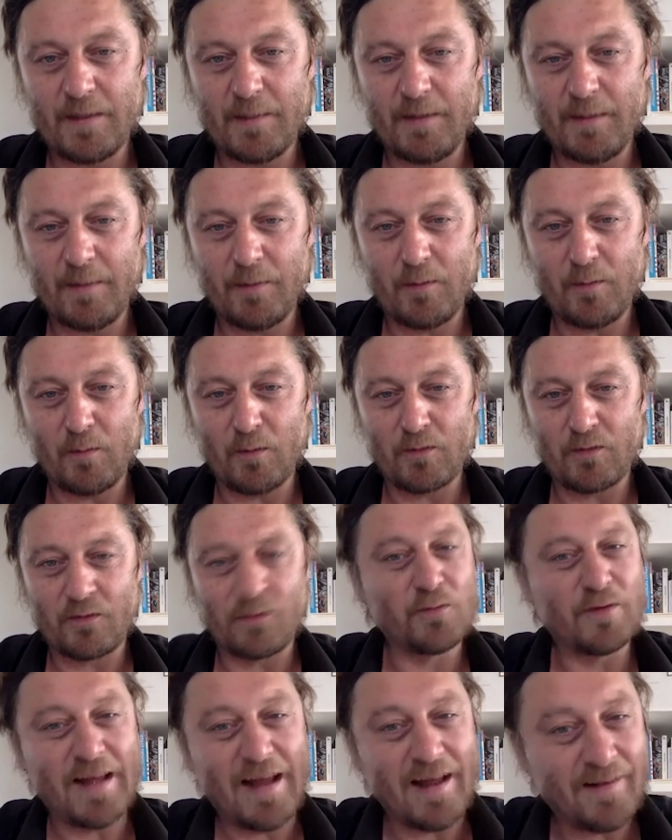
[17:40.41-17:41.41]
people want
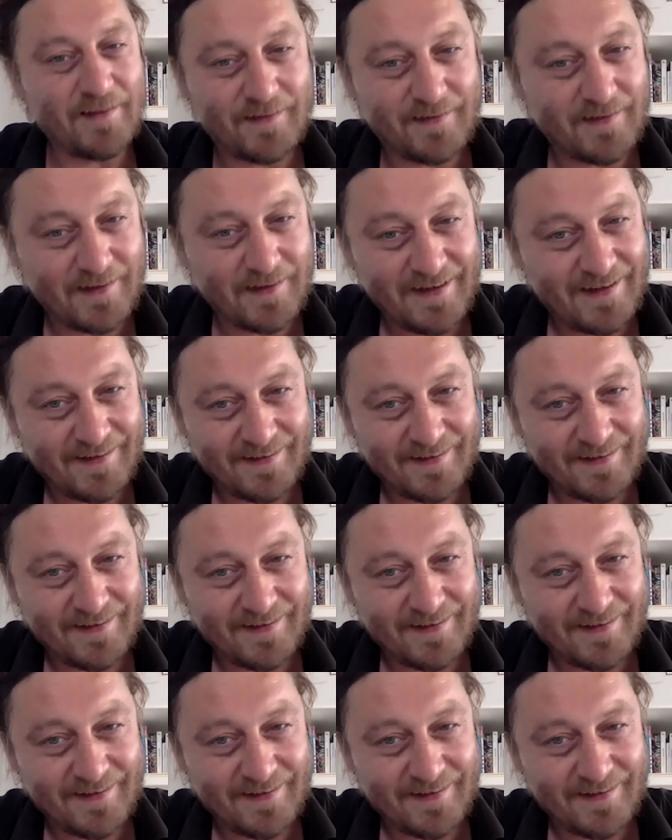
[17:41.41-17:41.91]
to dance, I guess.